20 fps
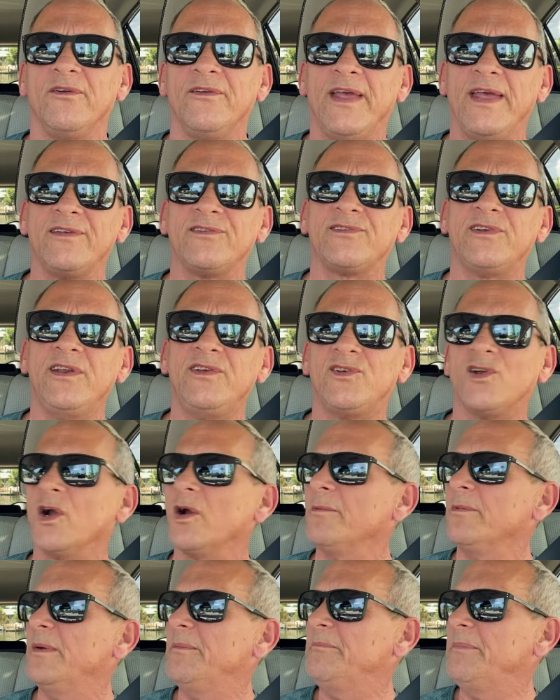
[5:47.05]
That's
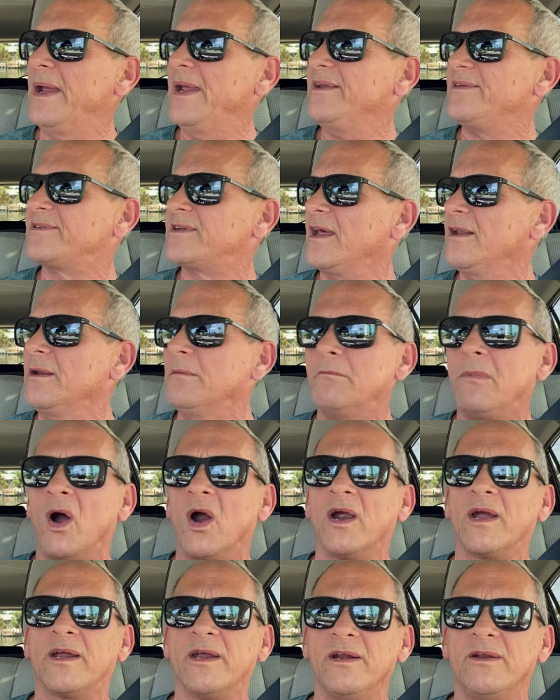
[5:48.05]
determined based on the
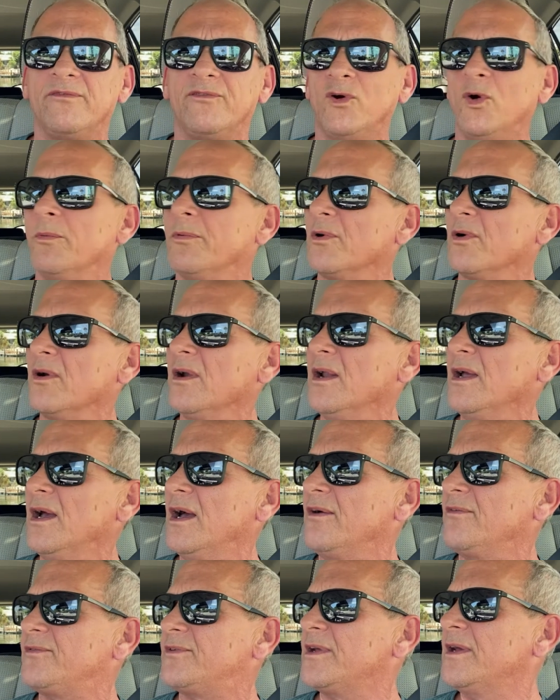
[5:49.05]
market of Uber and
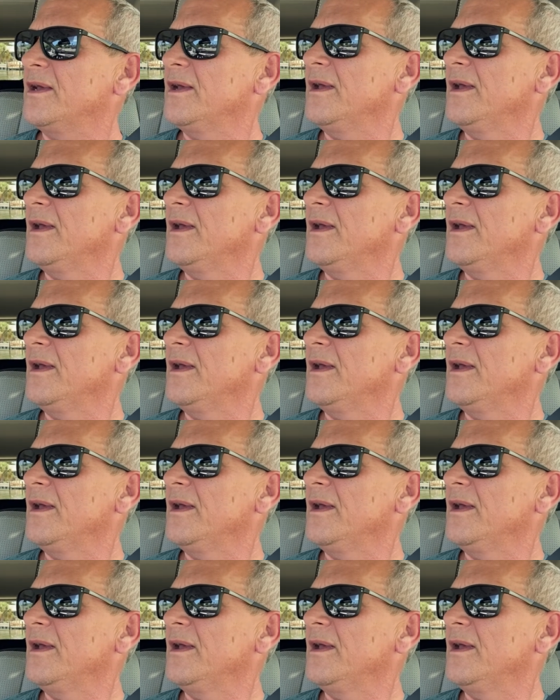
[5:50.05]
Lyft.